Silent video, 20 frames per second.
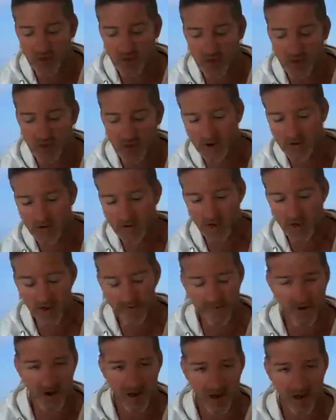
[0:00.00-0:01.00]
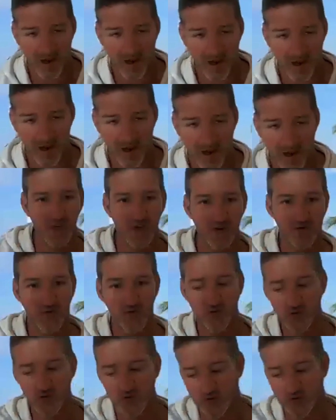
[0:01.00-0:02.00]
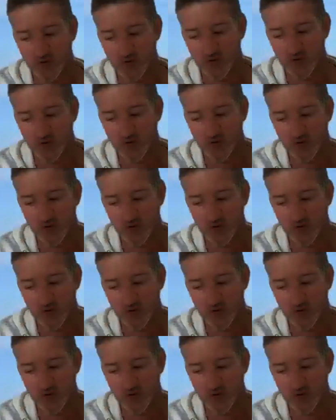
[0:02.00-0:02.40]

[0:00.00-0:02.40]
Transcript: I knew that if I had those skills,